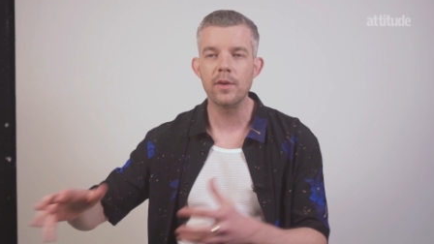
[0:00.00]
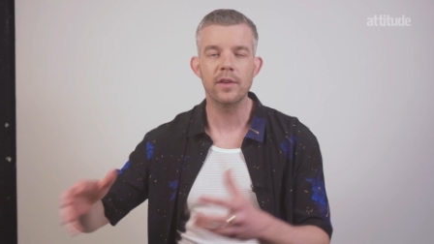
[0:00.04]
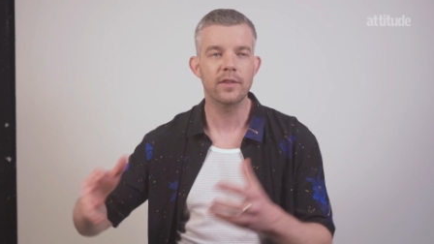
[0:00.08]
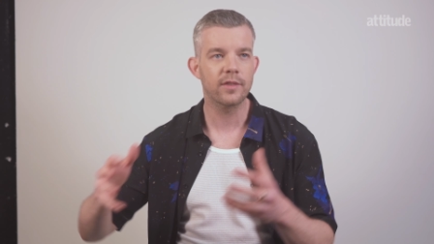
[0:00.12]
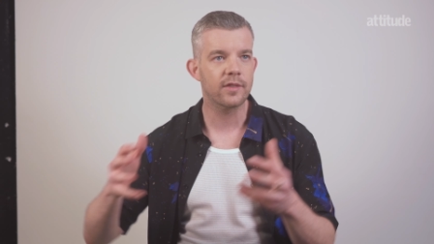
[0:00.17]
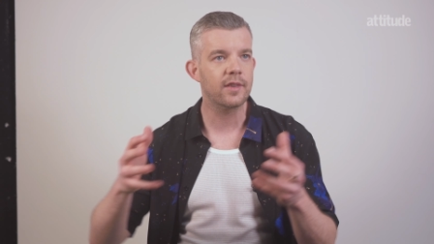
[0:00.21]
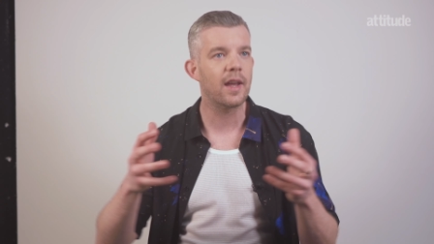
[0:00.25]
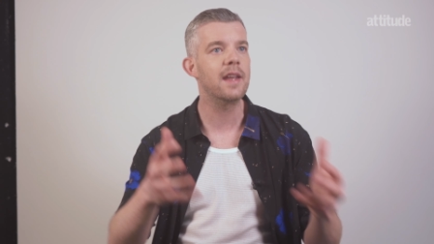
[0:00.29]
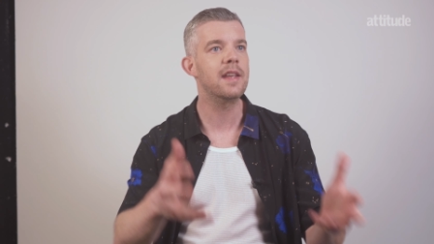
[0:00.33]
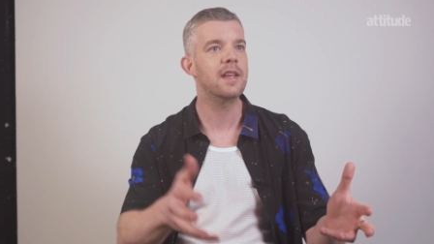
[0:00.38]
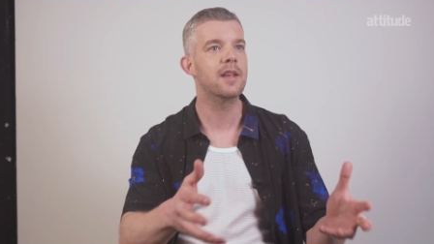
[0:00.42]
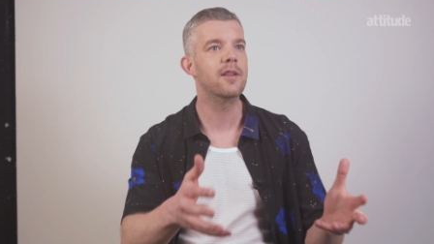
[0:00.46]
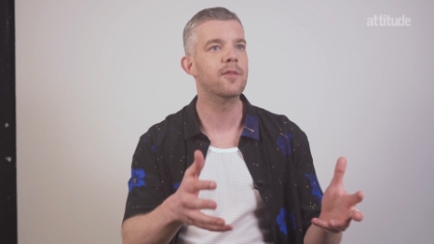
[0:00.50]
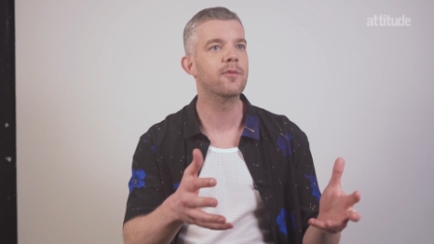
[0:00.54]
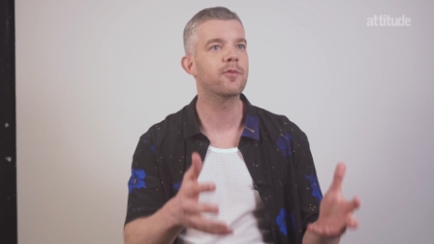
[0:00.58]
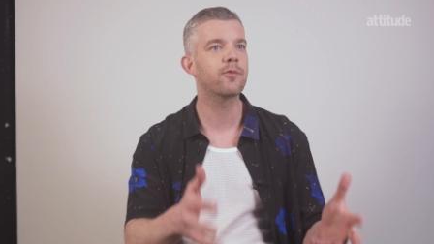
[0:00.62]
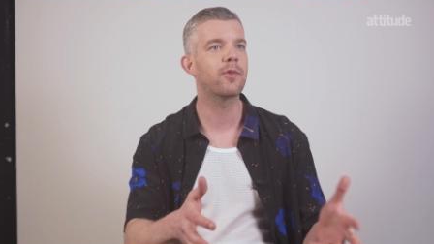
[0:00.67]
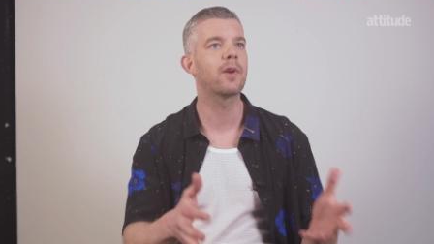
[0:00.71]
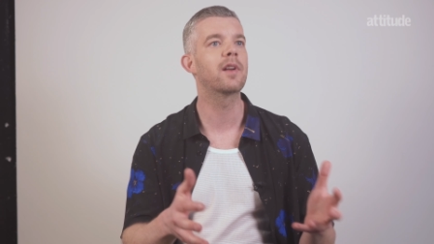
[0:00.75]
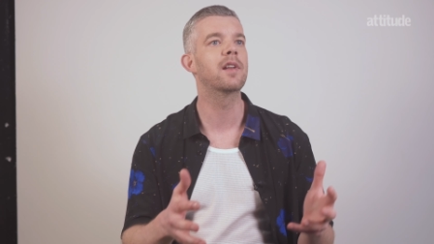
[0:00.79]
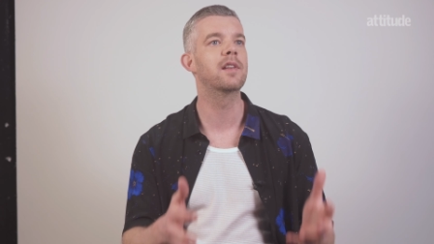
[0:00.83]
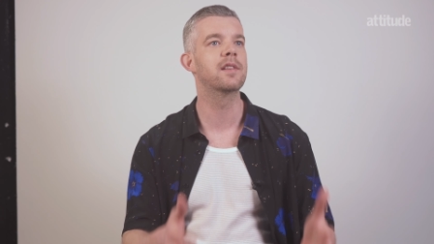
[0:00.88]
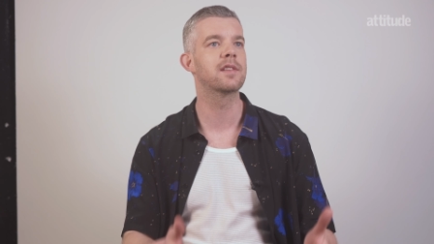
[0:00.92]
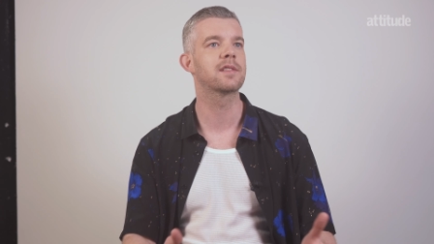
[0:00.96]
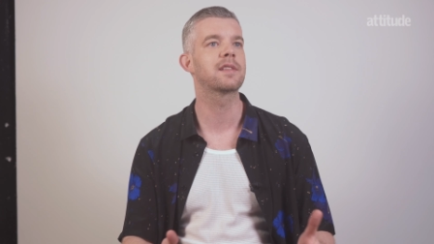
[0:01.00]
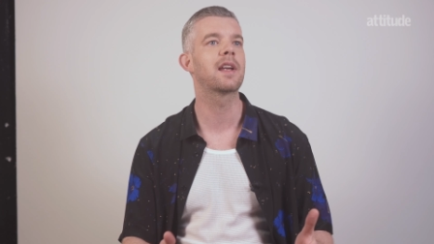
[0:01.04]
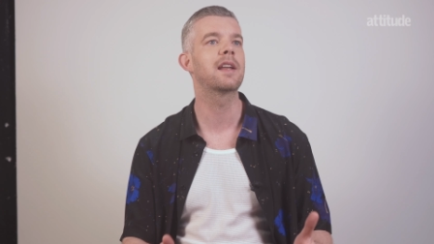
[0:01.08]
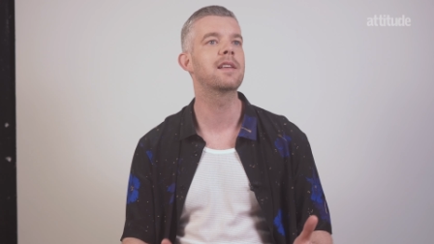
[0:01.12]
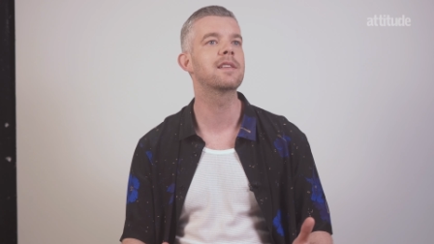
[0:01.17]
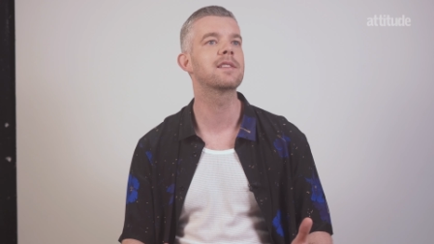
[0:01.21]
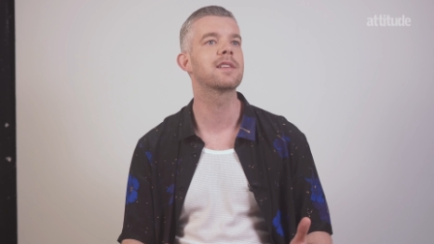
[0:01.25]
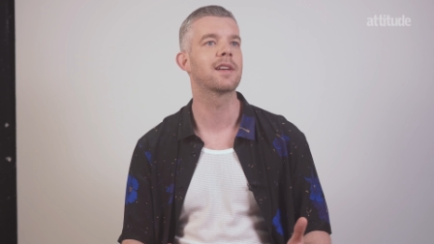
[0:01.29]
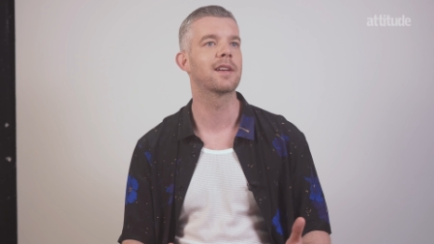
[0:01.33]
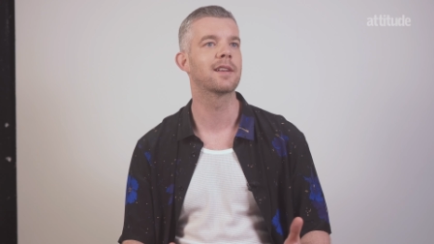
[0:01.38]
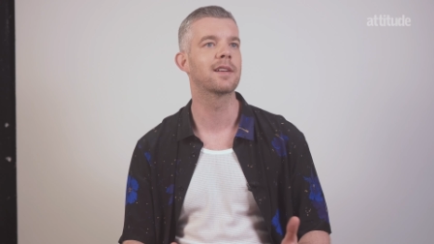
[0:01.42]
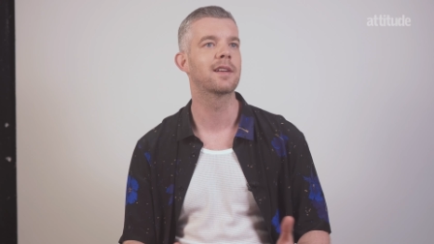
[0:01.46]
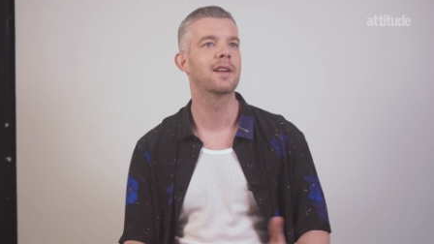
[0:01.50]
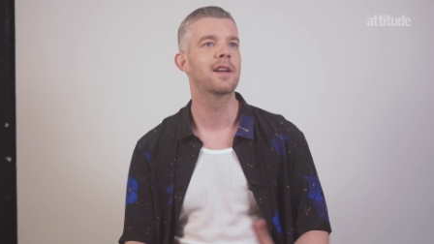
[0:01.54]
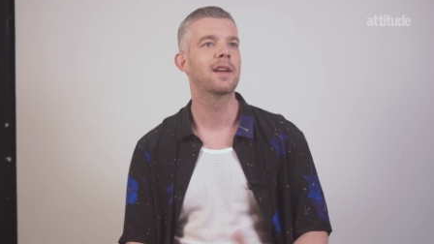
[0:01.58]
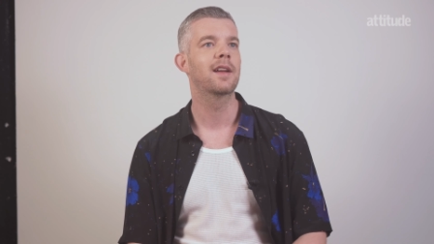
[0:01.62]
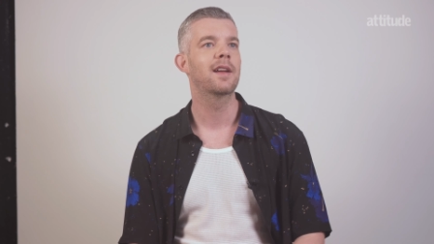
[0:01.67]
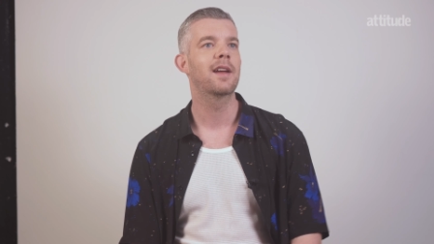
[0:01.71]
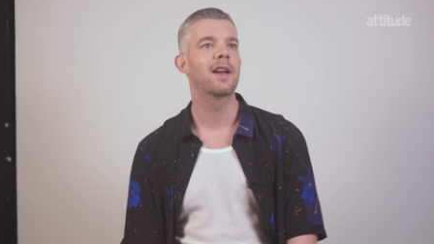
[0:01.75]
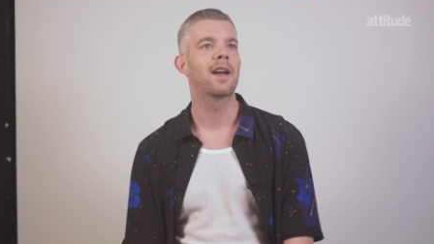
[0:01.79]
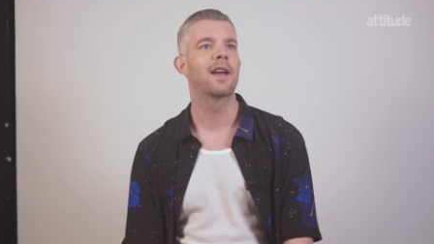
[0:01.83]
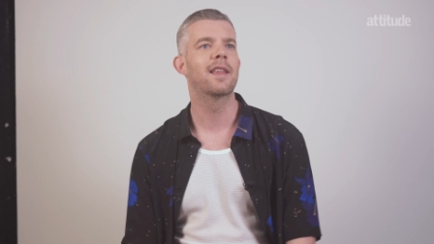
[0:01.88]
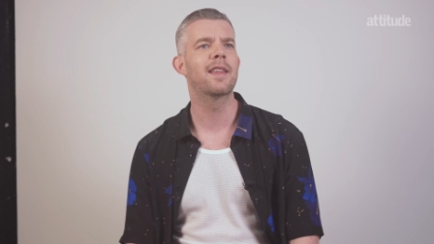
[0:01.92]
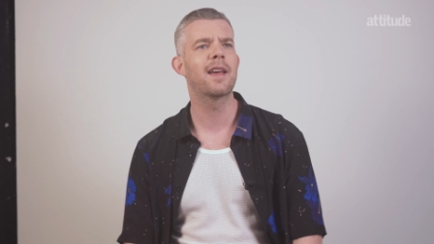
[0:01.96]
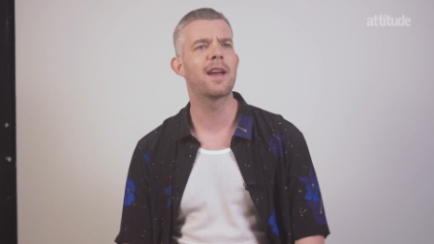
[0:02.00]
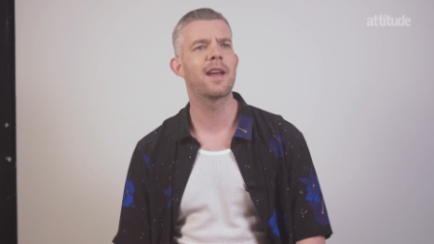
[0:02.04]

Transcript: it's taken front and centre. And